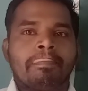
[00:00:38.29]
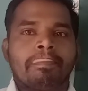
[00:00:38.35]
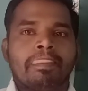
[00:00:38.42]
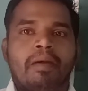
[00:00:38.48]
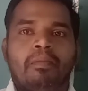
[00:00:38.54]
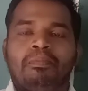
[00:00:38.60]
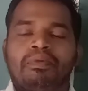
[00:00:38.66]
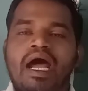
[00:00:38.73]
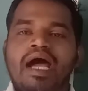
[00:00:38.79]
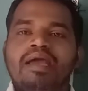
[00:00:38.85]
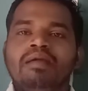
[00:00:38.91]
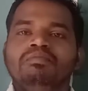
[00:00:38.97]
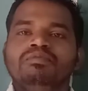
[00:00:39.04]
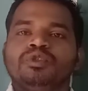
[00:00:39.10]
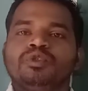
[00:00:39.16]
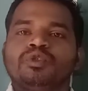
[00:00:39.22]
The
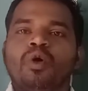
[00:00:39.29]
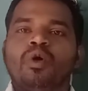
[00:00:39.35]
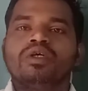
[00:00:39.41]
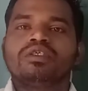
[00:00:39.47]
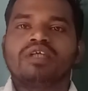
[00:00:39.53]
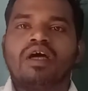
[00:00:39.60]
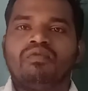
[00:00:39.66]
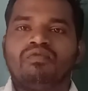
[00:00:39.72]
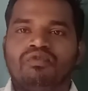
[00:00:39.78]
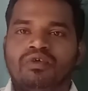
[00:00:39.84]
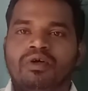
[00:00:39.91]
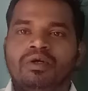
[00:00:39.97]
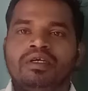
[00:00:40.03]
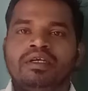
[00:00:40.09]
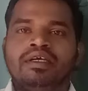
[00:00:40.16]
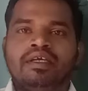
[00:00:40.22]
prime source of
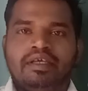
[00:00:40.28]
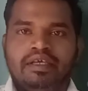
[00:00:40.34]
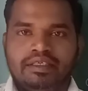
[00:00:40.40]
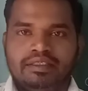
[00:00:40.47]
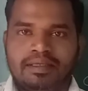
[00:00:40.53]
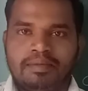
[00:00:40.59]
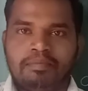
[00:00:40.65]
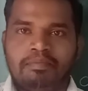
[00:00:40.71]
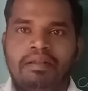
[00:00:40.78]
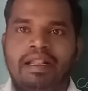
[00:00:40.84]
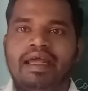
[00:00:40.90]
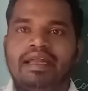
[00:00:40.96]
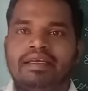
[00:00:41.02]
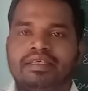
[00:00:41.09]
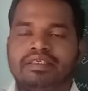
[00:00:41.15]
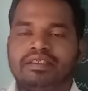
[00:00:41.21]
food is a
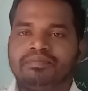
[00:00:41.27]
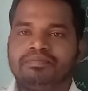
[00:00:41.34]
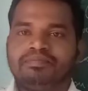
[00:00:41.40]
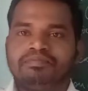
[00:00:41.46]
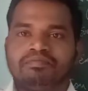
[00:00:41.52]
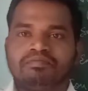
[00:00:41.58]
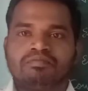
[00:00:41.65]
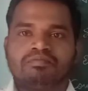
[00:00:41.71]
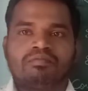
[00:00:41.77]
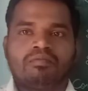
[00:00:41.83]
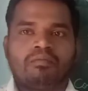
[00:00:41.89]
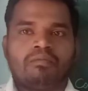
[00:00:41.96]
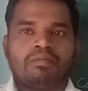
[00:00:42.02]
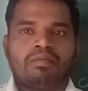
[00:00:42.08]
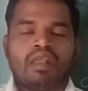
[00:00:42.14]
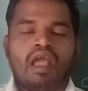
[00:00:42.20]
plant.
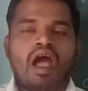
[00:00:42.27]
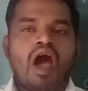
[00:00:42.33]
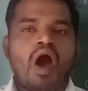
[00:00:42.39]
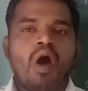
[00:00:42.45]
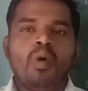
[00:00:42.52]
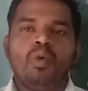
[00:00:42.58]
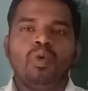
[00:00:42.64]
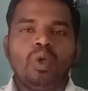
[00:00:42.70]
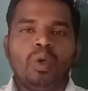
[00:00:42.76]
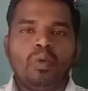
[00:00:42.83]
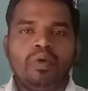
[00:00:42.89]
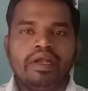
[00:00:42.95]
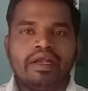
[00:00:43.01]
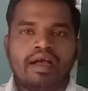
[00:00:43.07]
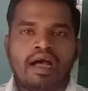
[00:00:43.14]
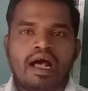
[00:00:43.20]
How do
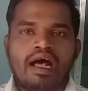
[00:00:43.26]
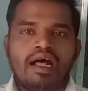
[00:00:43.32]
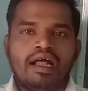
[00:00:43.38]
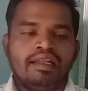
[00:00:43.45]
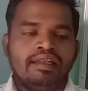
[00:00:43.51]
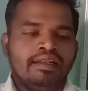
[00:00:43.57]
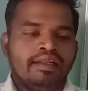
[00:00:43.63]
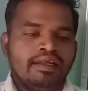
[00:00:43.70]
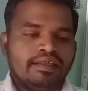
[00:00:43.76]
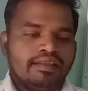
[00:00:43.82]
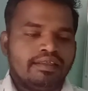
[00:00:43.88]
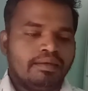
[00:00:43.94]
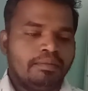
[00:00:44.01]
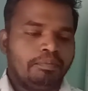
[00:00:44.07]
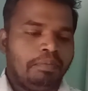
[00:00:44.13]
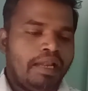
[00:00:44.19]
we call
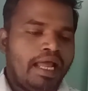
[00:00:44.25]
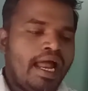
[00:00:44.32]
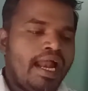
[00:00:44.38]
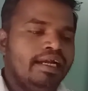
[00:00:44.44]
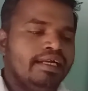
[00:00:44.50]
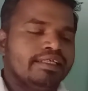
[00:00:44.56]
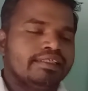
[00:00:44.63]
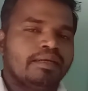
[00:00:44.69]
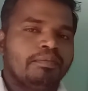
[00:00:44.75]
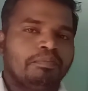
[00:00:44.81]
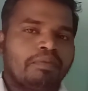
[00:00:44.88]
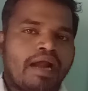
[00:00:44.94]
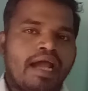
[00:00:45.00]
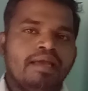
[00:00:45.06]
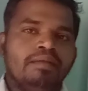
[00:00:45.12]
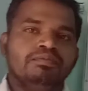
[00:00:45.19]
the plant is a
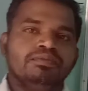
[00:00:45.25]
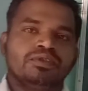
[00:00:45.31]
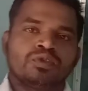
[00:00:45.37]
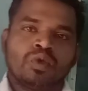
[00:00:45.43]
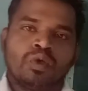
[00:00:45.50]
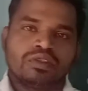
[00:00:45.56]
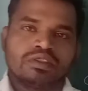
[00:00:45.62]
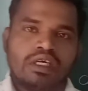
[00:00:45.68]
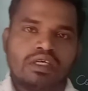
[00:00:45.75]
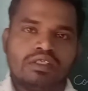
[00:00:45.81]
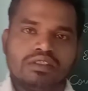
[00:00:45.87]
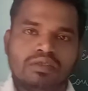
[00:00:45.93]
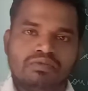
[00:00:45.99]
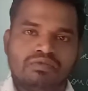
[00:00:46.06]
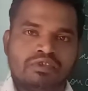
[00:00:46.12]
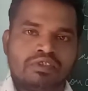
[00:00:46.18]
prime source of
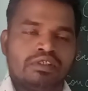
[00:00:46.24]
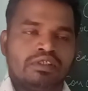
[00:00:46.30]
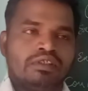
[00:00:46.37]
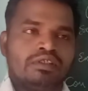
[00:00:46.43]
the food?